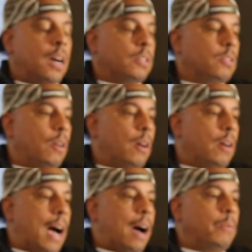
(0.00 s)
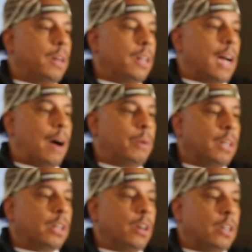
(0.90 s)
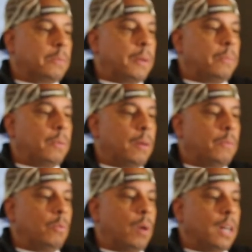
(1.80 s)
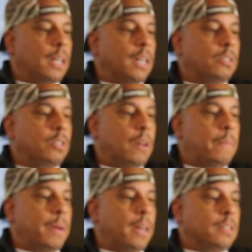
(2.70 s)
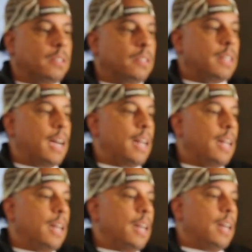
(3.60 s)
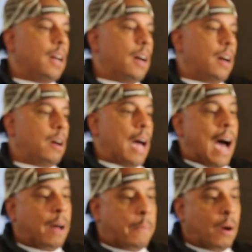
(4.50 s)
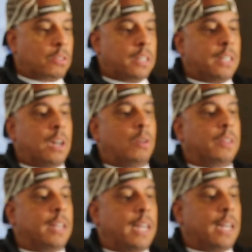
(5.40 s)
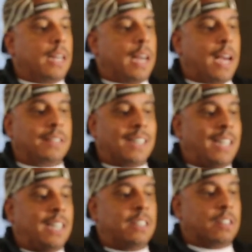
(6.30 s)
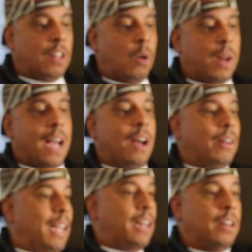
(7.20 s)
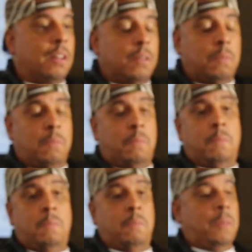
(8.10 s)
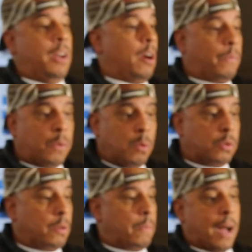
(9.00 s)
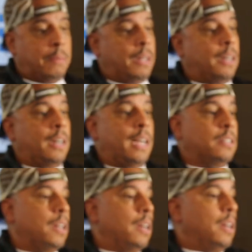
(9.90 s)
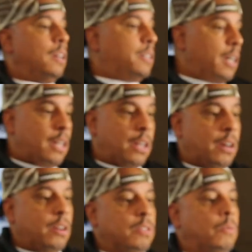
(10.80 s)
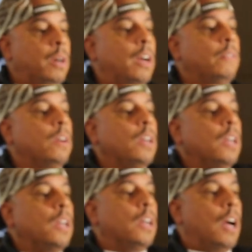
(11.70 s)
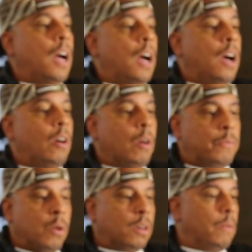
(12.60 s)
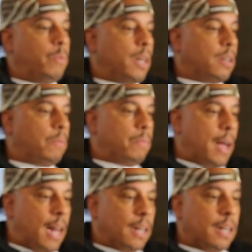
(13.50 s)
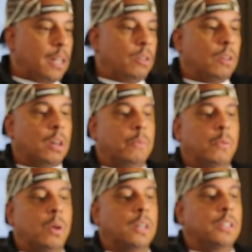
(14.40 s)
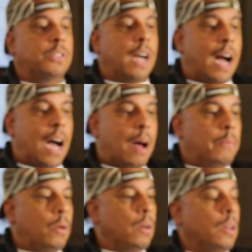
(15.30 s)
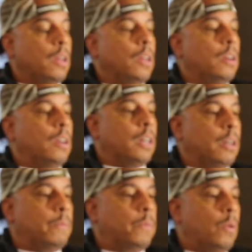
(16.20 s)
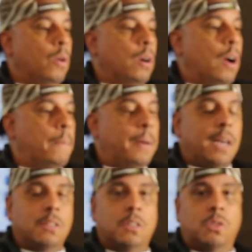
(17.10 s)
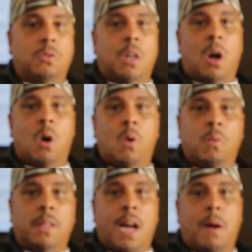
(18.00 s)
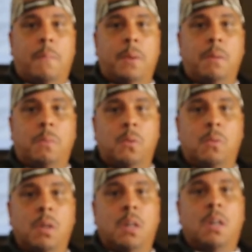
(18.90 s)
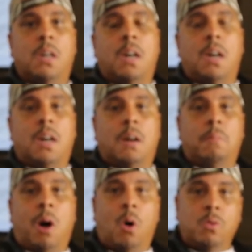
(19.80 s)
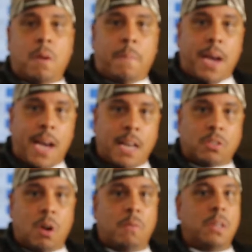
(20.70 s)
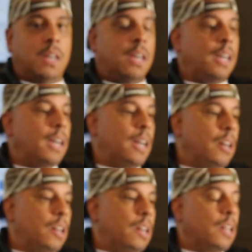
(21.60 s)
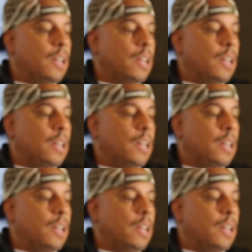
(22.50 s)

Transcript: So I would encourage people, if you want to get into a business that I personally don't think has any slowdown in the near future, probably in the next 10 years or whatever, or if you're a convicted felon and you're looking for a good job or looking for a business you can own without people holding your past over your head, and